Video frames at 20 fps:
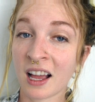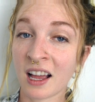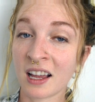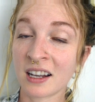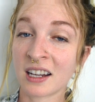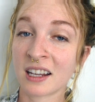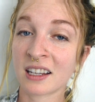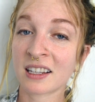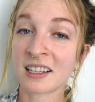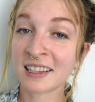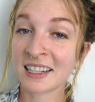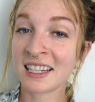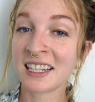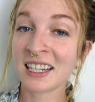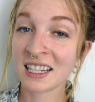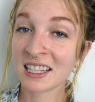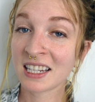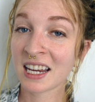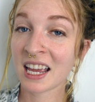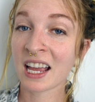On a
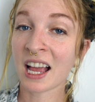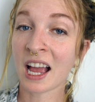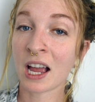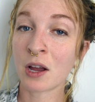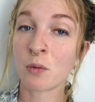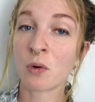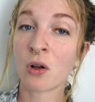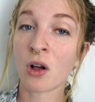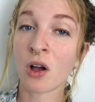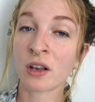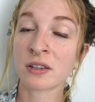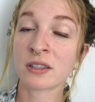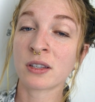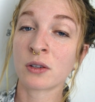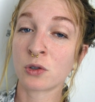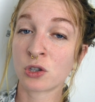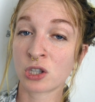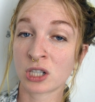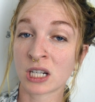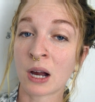cleaning day, I will also
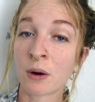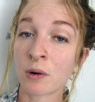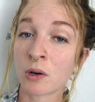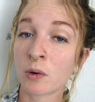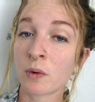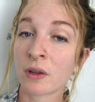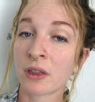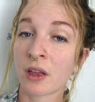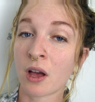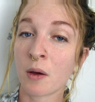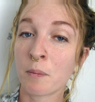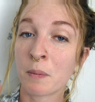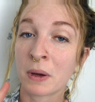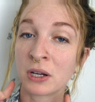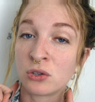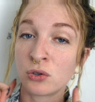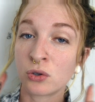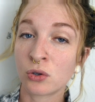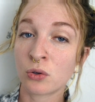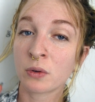shower with my
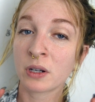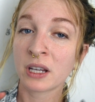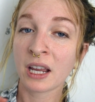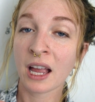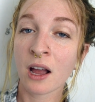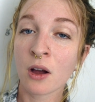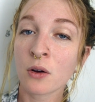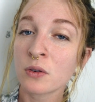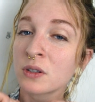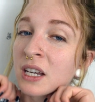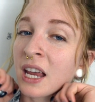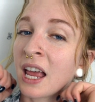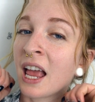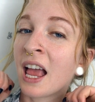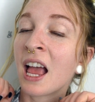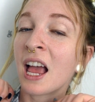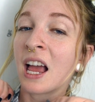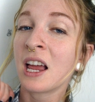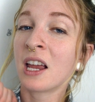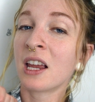jewelry out
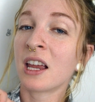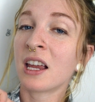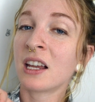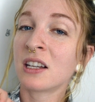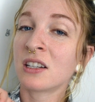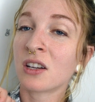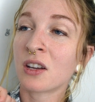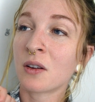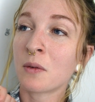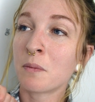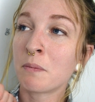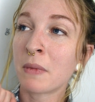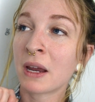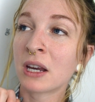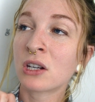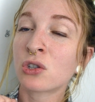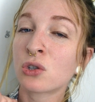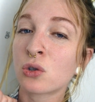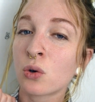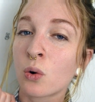and
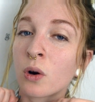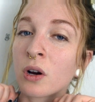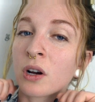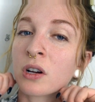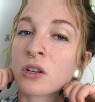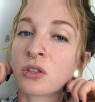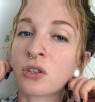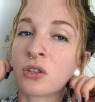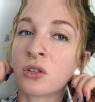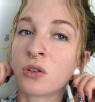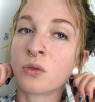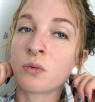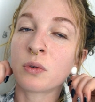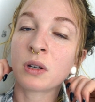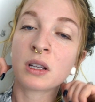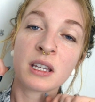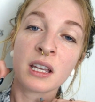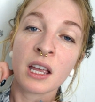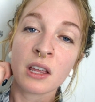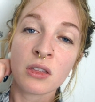make sure to
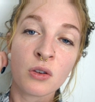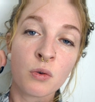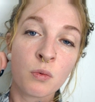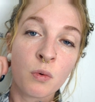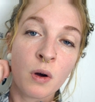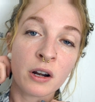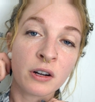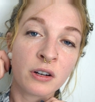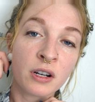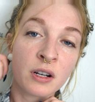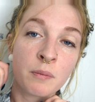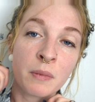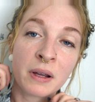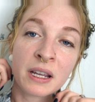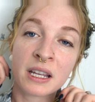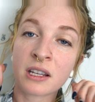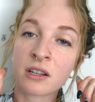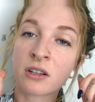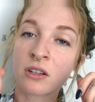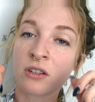really get the water in
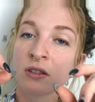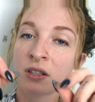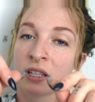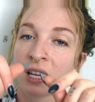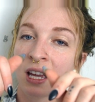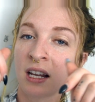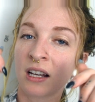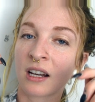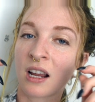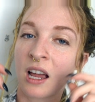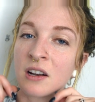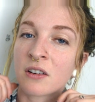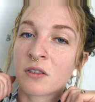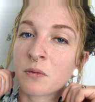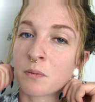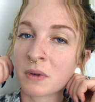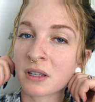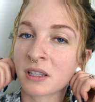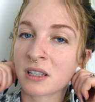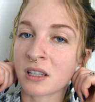my ears and kind of
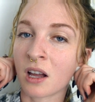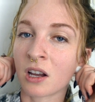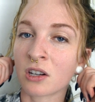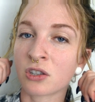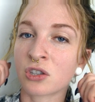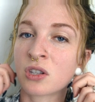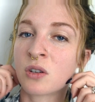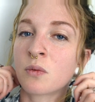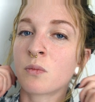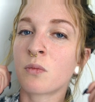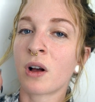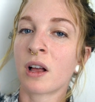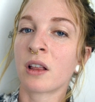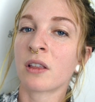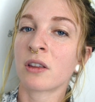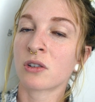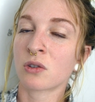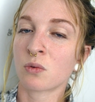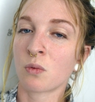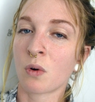massage them while
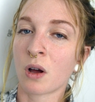there's